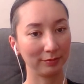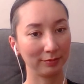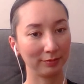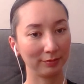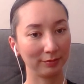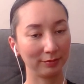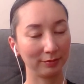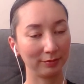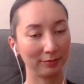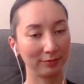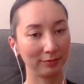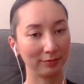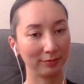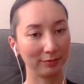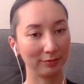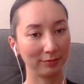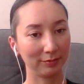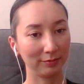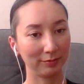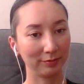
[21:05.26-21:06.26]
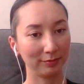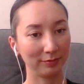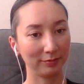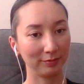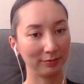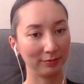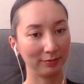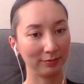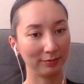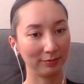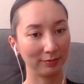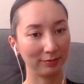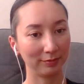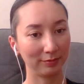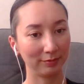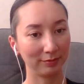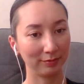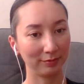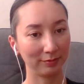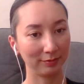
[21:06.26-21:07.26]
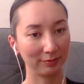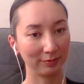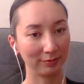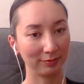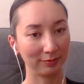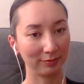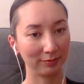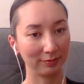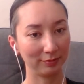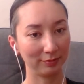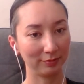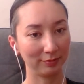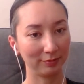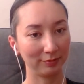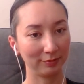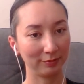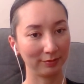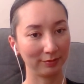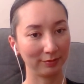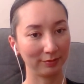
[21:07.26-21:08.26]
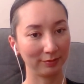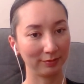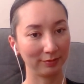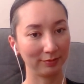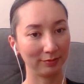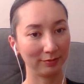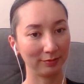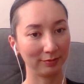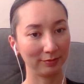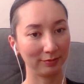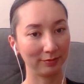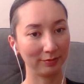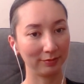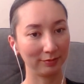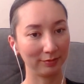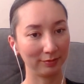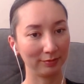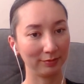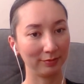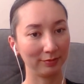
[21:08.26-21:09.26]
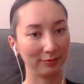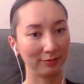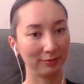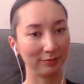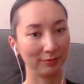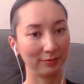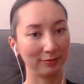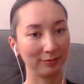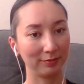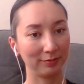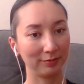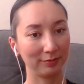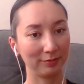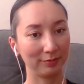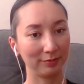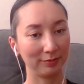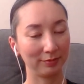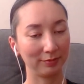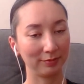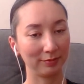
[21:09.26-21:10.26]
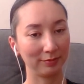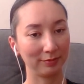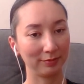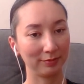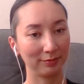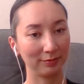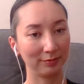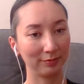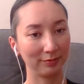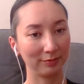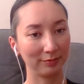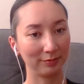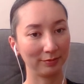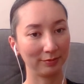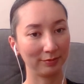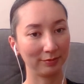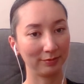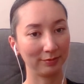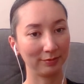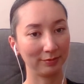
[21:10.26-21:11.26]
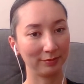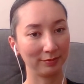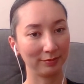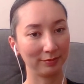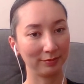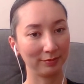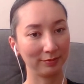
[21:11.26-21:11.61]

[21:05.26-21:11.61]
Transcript: The person shown says nothing.